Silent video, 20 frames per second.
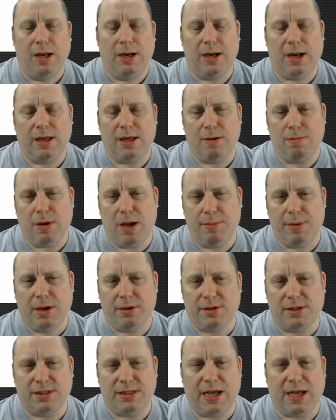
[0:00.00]
Now, you may be
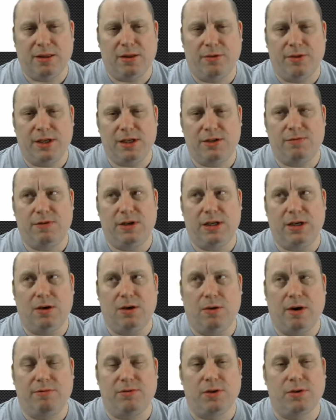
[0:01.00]
able to tell on this
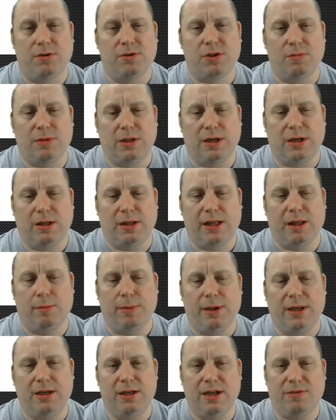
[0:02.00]
video, I've done something a little
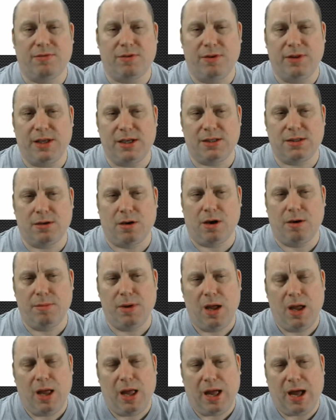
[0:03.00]
bit different this time.